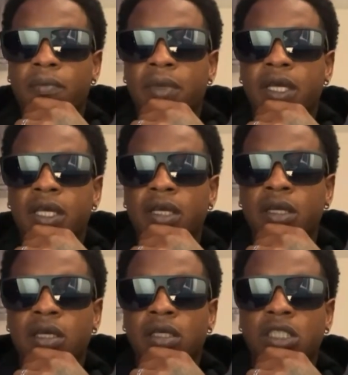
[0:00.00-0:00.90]
Me,
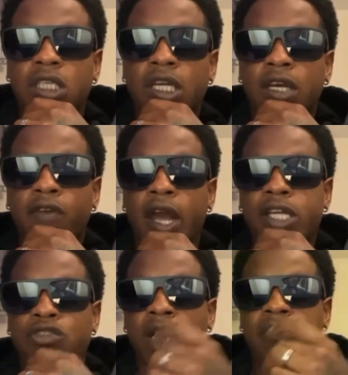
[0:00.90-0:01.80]
shit in
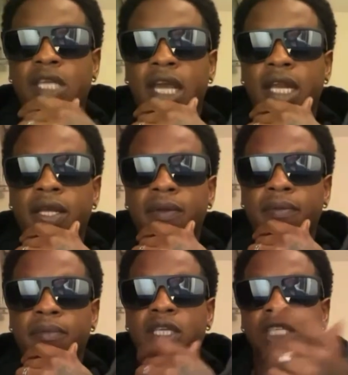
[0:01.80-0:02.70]
Rat Trap standing.
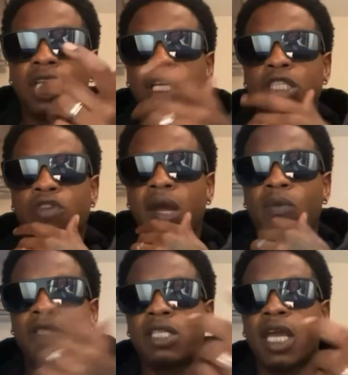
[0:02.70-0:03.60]
Me, shit in Trap.
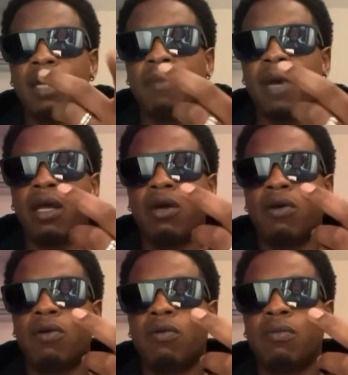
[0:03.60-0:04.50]
We standing by the,
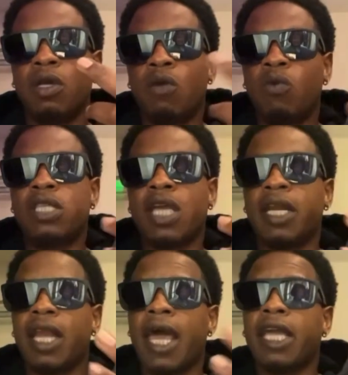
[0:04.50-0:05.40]
um, we
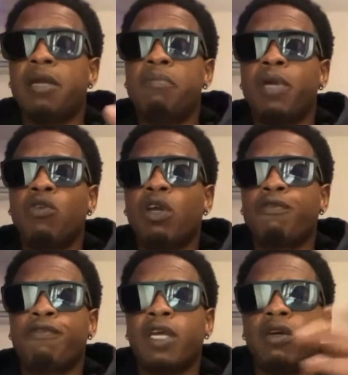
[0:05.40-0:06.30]
standing like in the middle of the
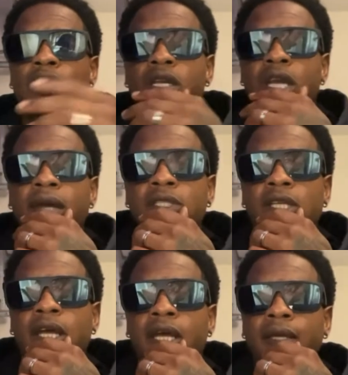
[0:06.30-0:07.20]
field. You know what I'm
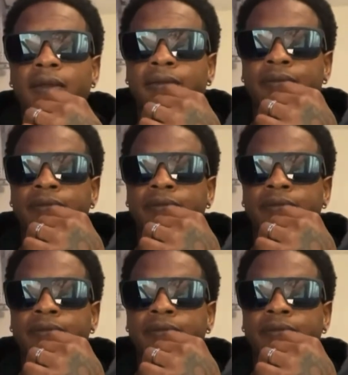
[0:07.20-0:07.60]
saying?